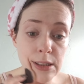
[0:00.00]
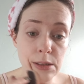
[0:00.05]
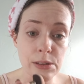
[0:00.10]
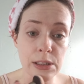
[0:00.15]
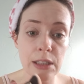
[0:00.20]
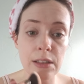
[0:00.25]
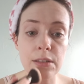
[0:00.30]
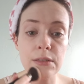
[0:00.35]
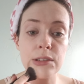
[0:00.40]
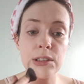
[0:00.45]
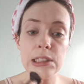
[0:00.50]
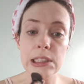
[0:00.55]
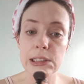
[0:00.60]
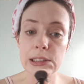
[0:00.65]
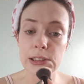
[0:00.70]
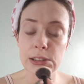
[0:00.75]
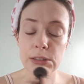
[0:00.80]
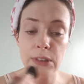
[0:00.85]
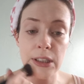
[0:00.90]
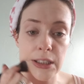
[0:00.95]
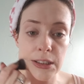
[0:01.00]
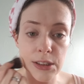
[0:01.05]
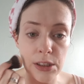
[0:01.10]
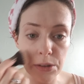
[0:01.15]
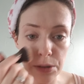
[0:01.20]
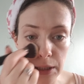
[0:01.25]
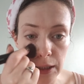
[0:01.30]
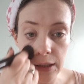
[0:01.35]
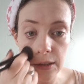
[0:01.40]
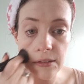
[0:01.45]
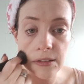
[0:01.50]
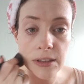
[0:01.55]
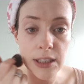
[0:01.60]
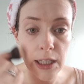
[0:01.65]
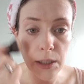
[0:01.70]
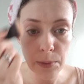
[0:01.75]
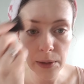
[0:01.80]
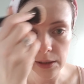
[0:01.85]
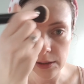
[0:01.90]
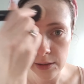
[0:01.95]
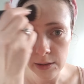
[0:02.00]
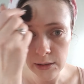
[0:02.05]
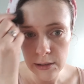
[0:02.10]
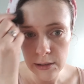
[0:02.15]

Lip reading: I was like, oh gosh, right, okay, I will.